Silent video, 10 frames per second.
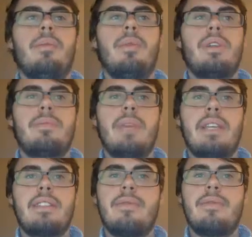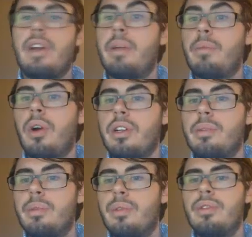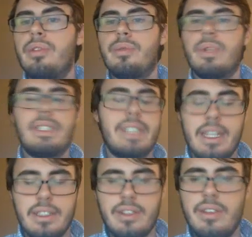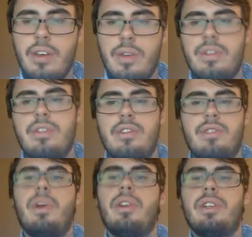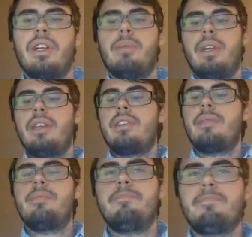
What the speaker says: which makes them very marketable once again to those smaller companies.